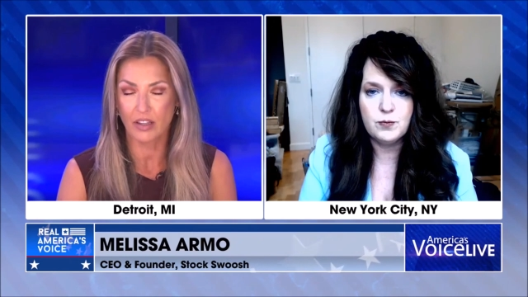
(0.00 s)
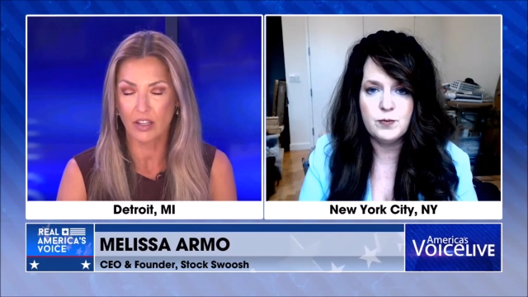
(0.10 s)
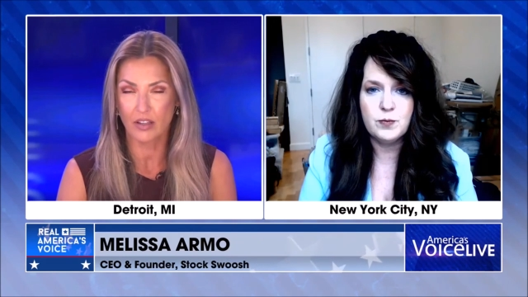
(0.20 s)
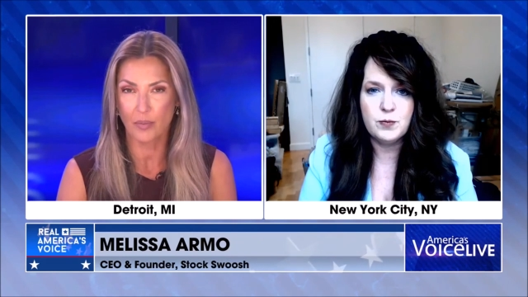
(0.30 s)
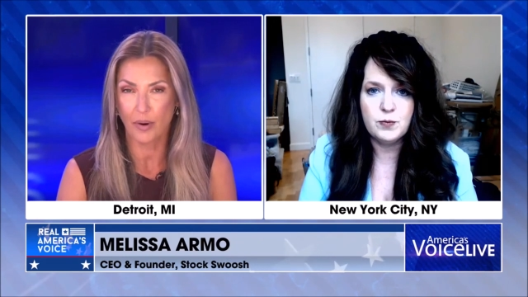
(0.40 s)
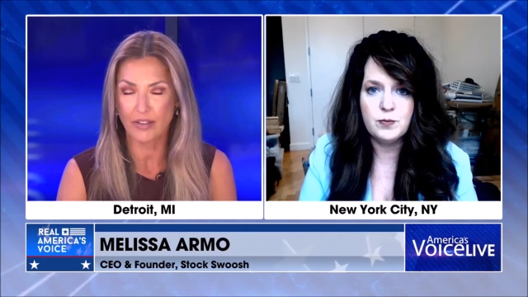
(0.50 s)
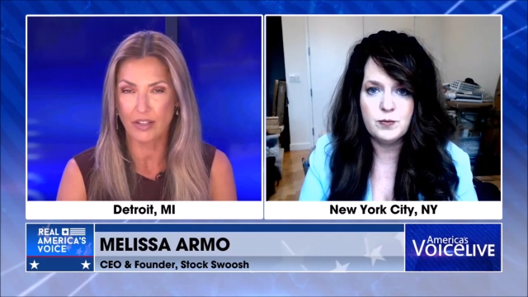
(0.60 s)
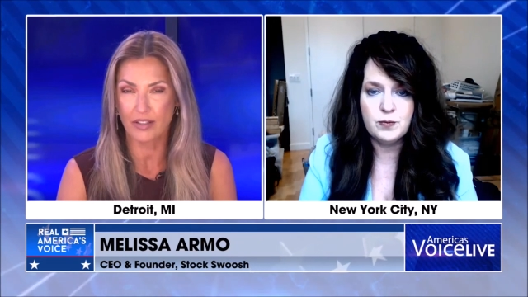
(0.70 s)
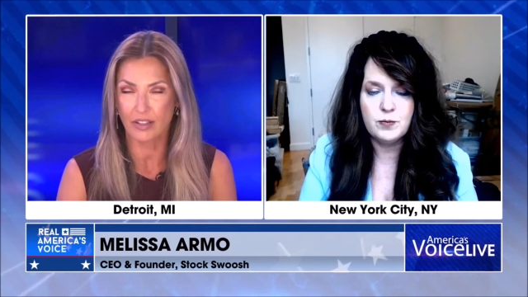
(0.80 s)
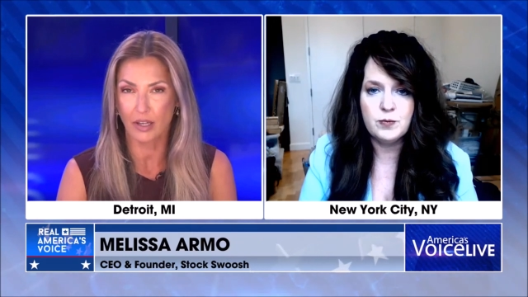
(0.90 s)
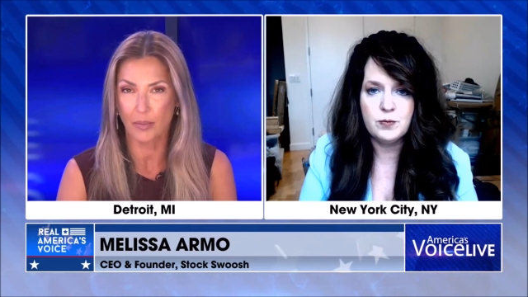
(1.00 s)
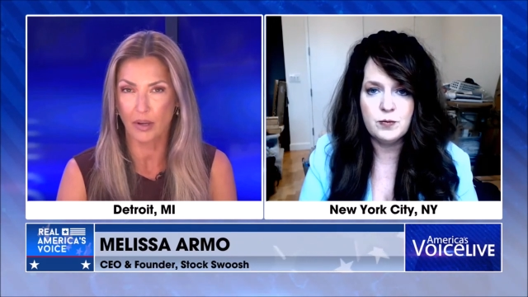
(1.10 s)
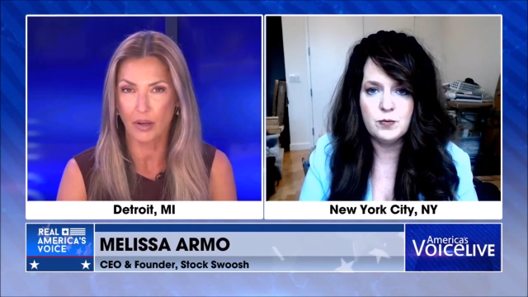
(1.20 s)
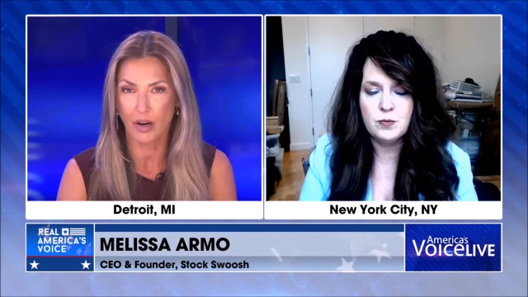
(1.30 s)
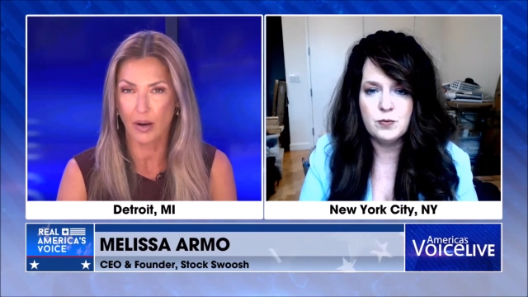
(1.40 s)
Speaker 1: the, the president is going to
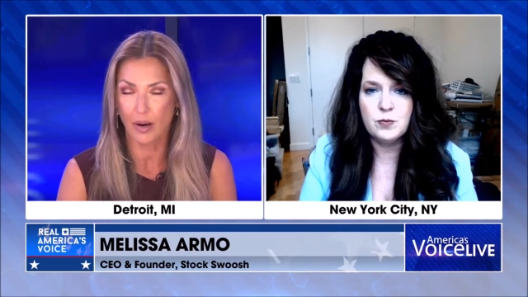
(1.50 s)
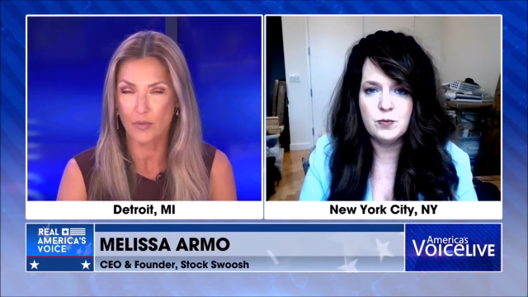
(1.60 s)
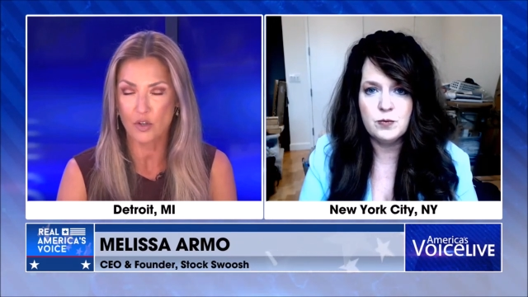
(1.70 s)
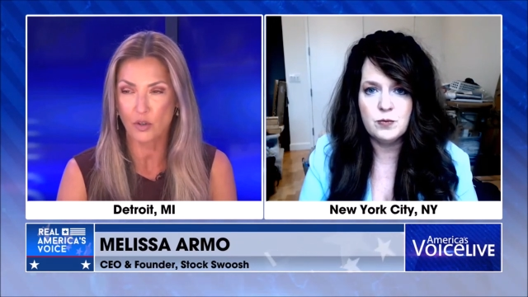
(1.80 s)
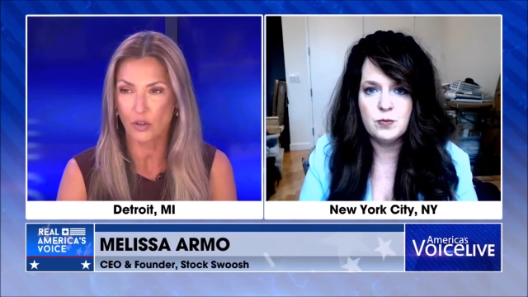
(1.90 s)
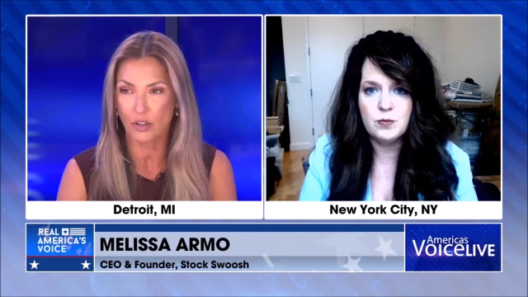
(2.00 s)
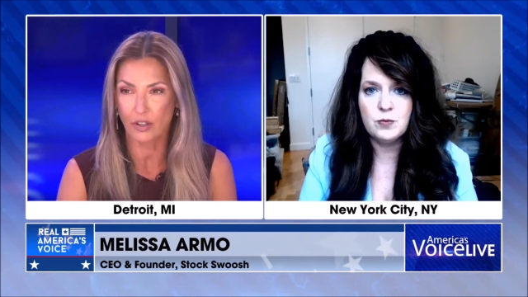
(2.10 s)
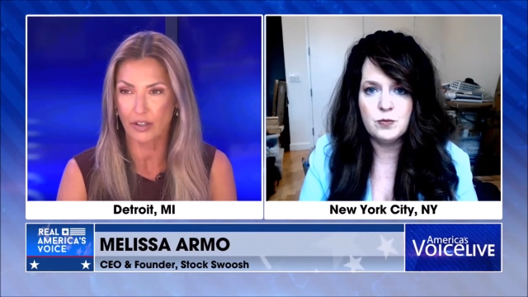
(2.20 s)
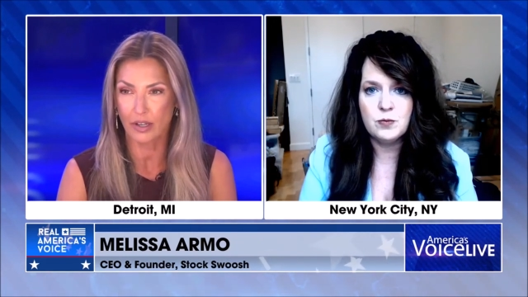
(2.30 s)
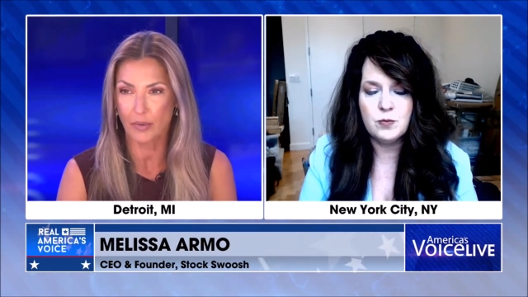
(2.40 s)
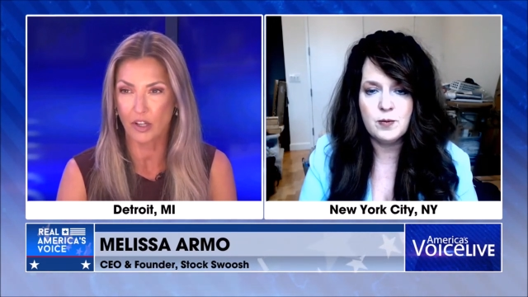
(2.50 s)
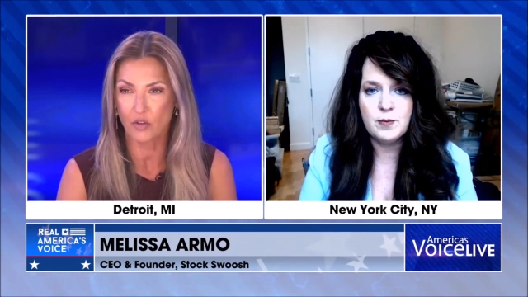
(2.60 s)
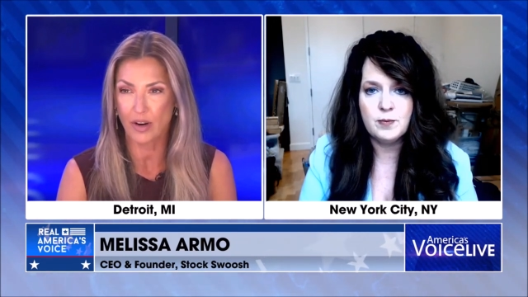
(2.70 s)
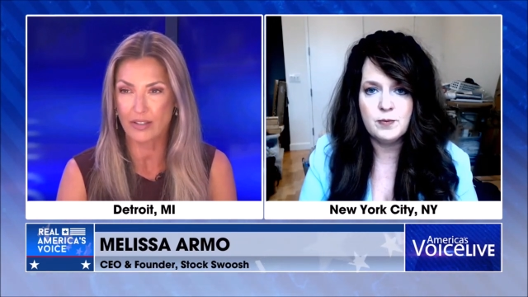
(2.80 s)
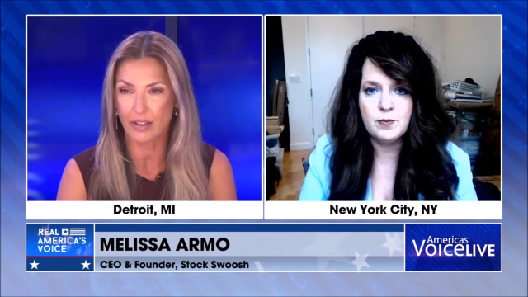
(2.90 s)
be, I'm sure, going to be
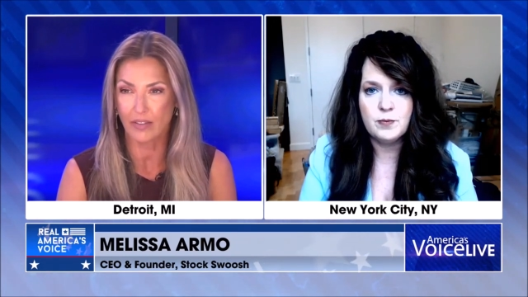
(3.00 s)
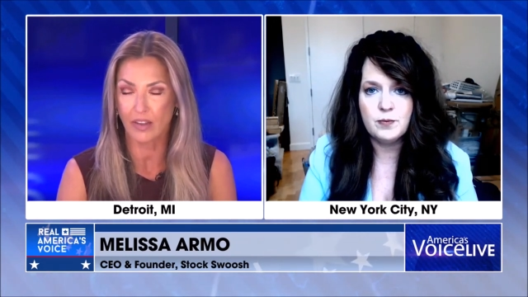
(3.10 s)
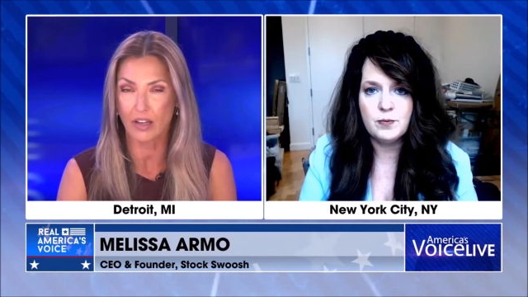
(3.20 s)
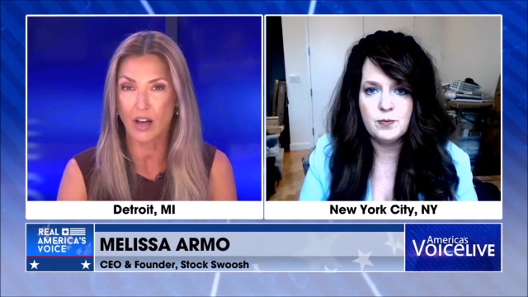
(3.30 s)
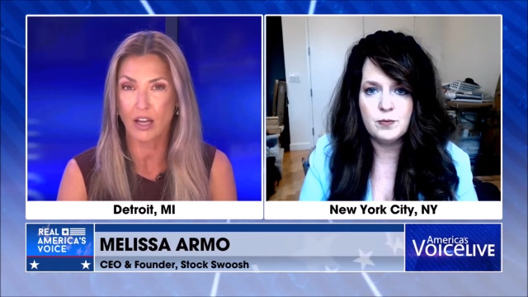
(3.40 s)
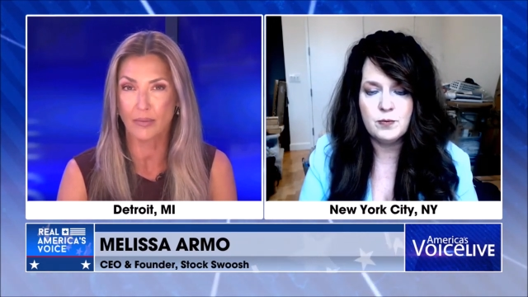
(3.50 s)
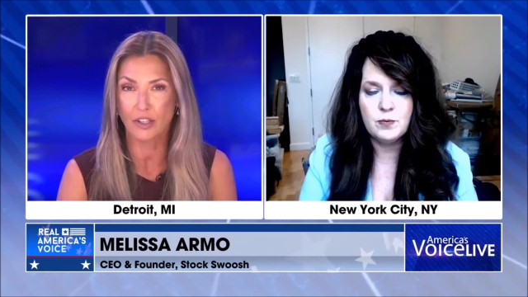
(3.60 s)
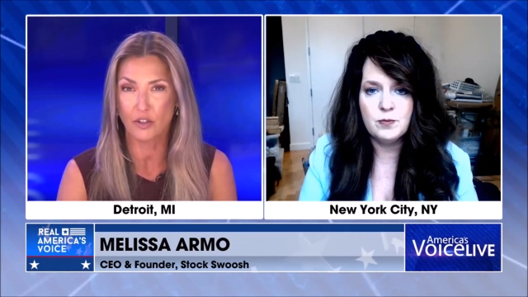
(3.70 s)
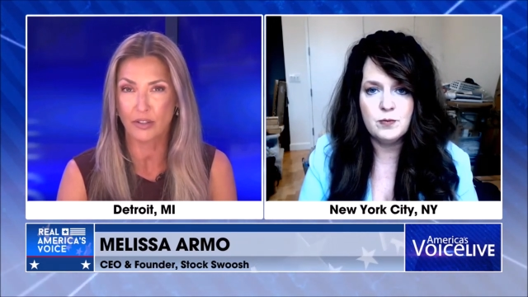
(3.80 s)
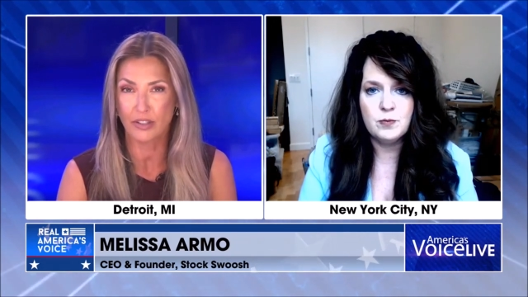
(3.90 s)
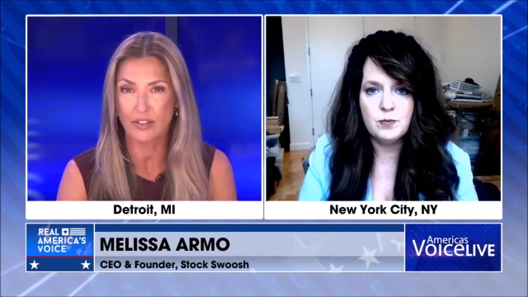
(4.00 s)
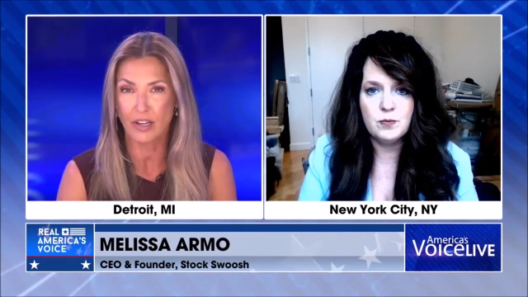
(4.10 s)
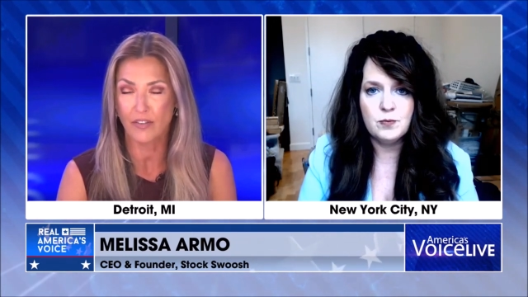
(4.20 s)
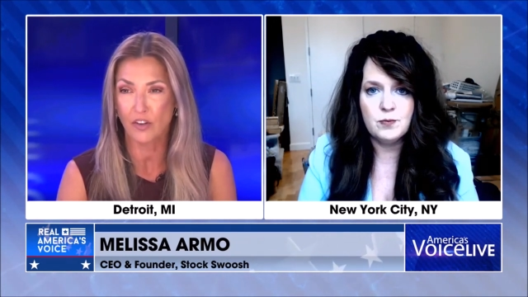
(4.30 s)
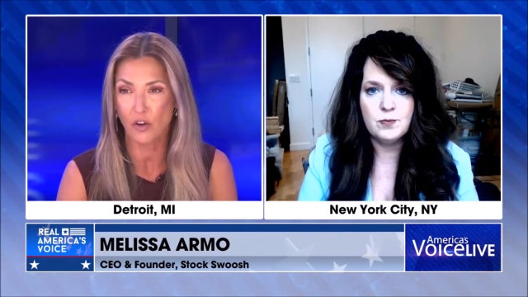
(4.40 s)
addressing the economy during the State
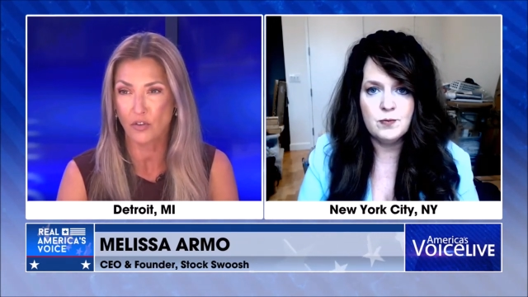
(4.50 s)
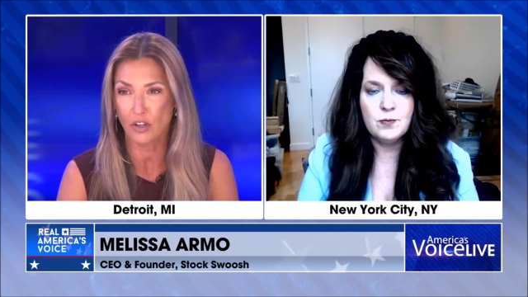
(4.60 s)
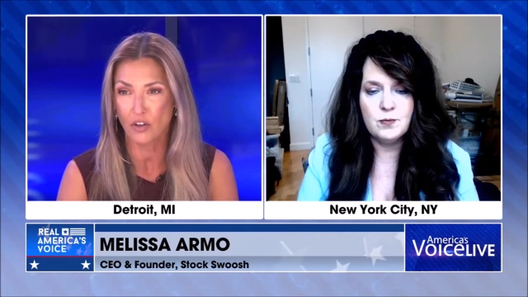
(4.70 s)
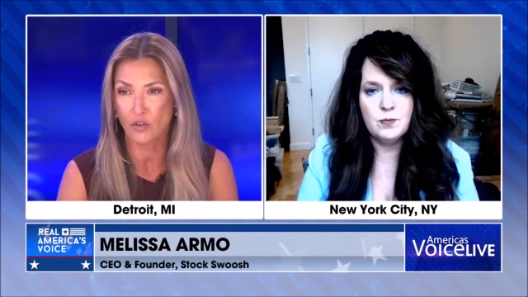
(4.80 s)
of the Union